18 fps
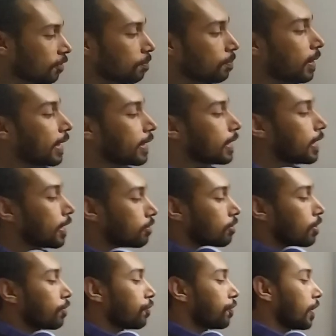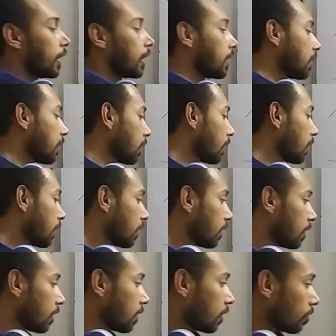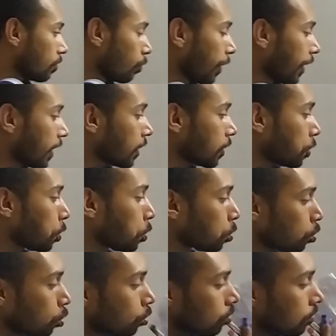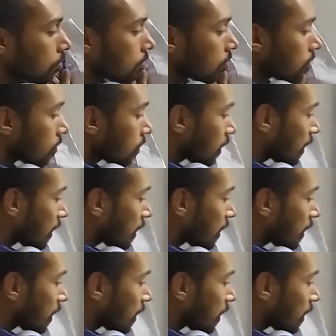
combined electric field when two